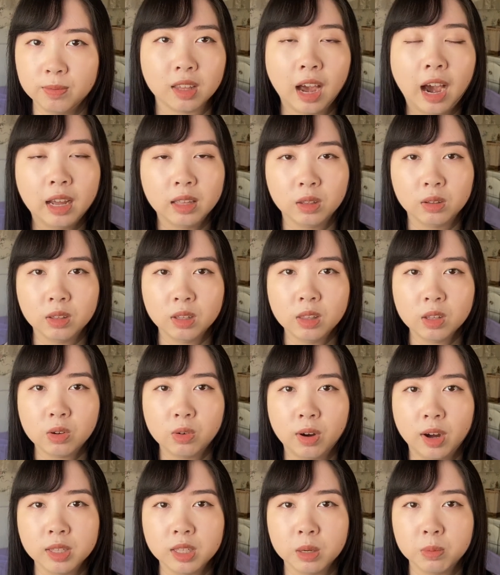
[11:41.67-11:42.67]
I know that the
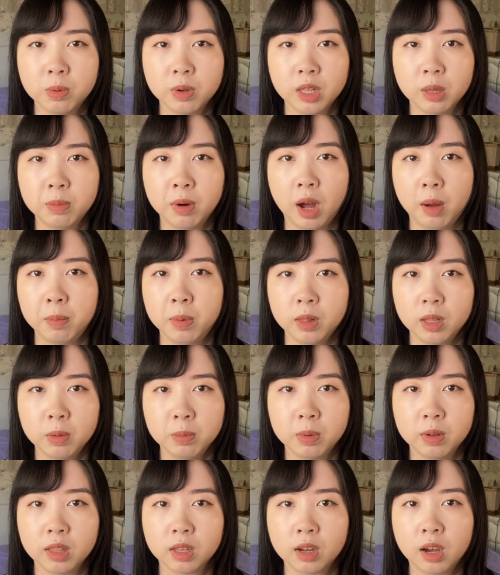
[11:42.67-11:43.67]
quads are pretty popular,
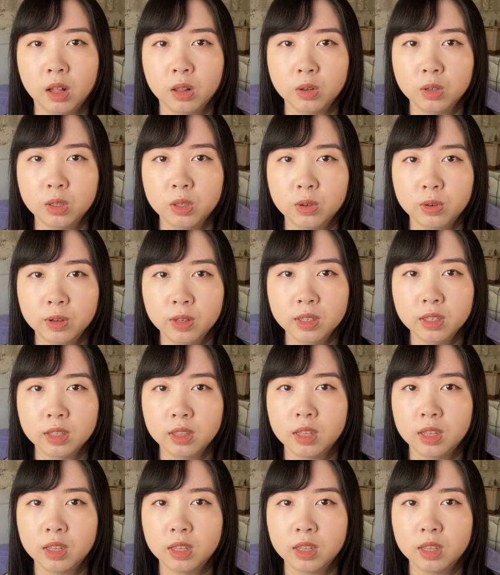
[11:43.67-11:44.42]
but the color stories